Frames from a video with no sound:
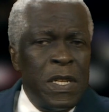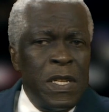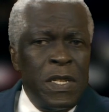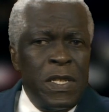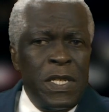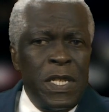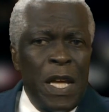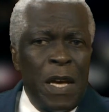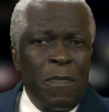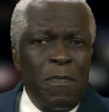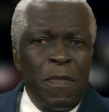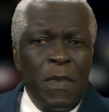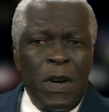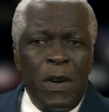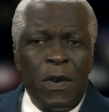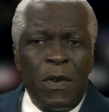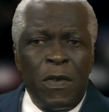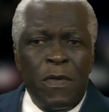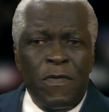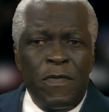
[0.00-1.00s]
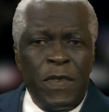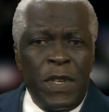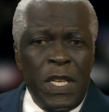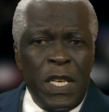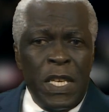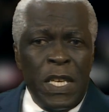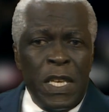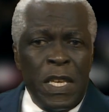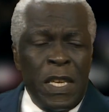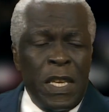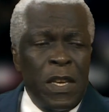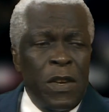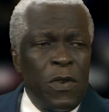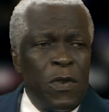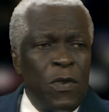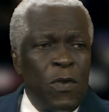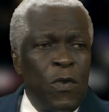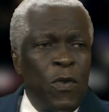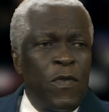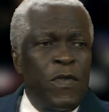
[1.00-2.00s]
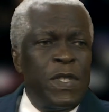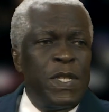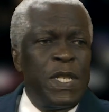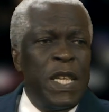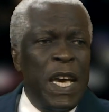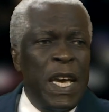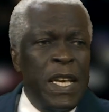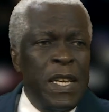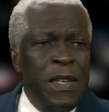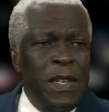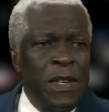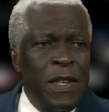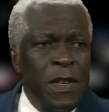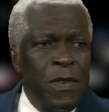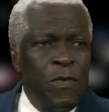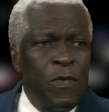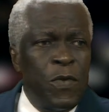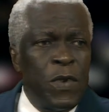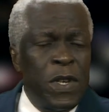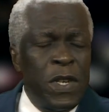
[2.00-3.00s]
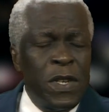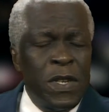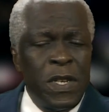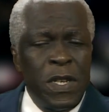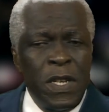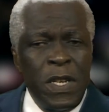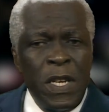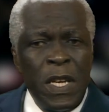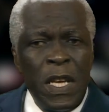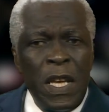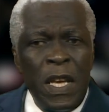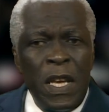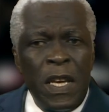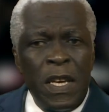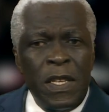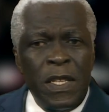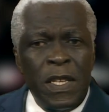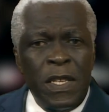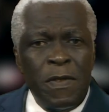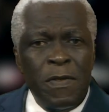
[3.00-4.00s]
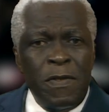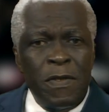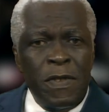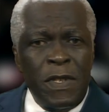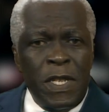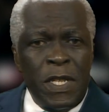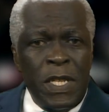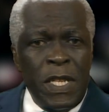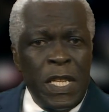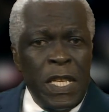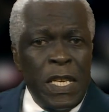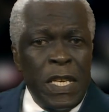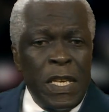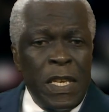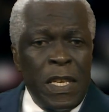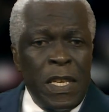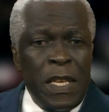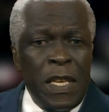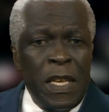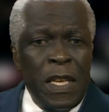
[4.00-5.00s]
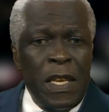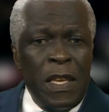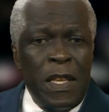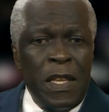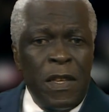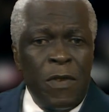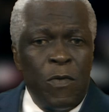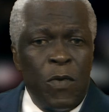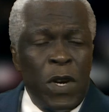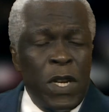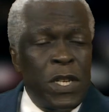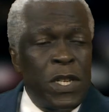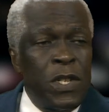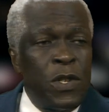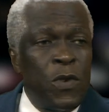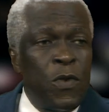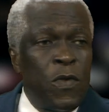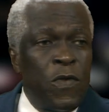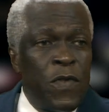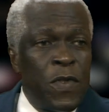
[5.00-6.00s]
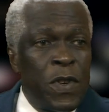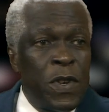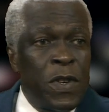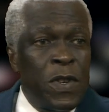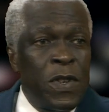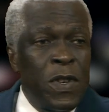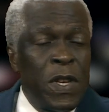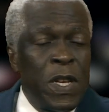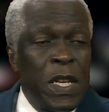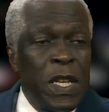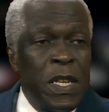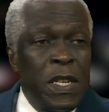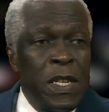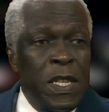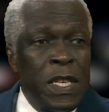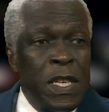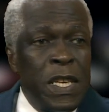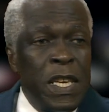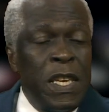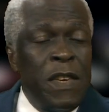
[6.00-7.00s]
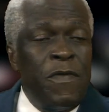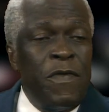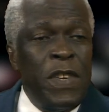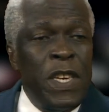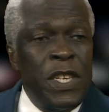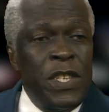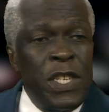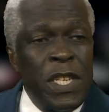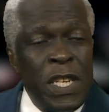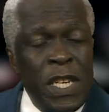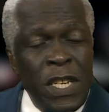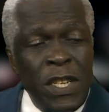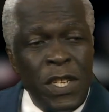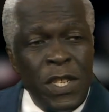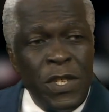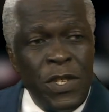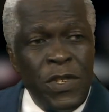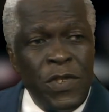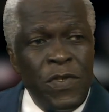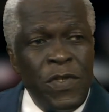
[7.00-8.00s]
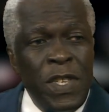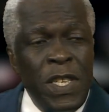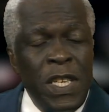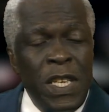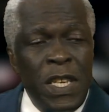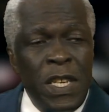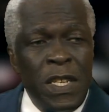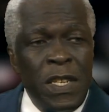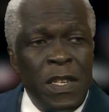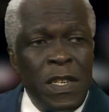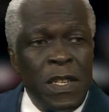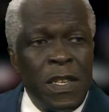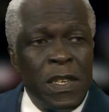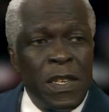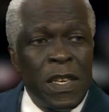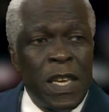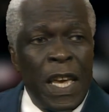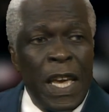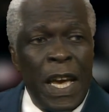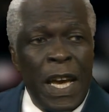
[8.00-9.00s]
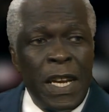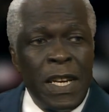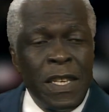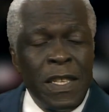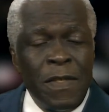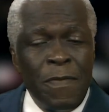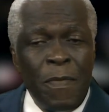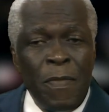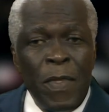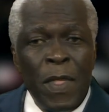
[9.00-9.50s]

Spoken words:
some of the oversight work. She watched over the aviation industry in Guyana